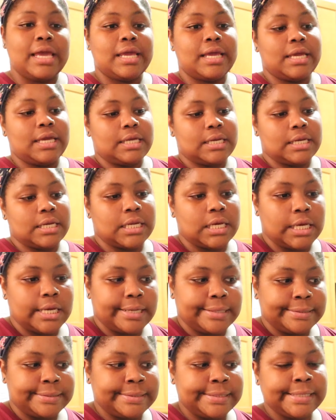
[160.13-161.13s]
and
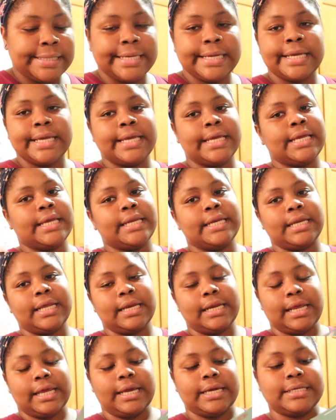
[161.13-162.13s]
uh,
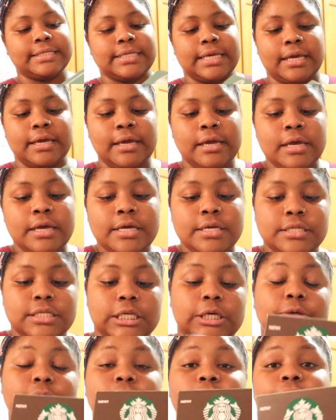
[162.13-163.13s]
nay nay I say.
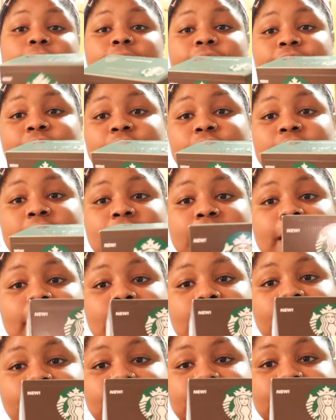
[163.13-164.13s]
So first thing I
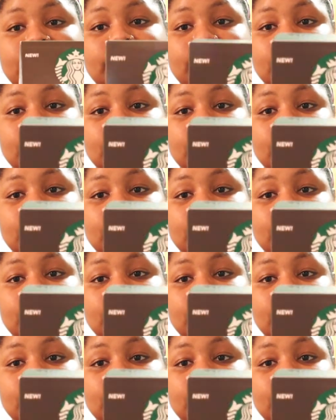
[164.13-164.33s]
got was